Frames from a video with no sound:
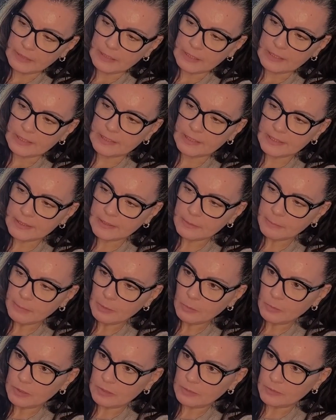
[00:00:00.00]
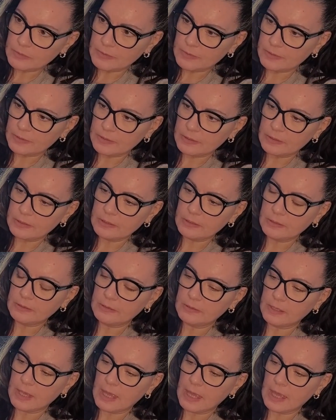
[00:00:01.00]
Sits on my windowsill
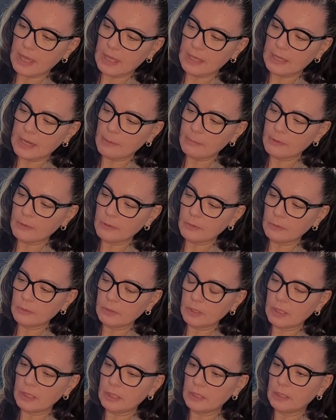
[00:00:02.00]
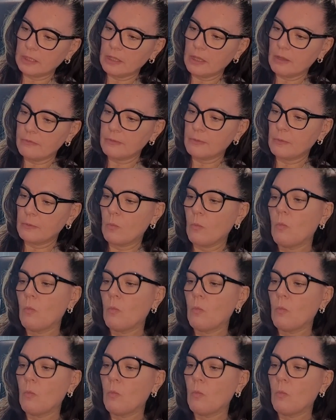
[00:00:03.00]
and absolutely loves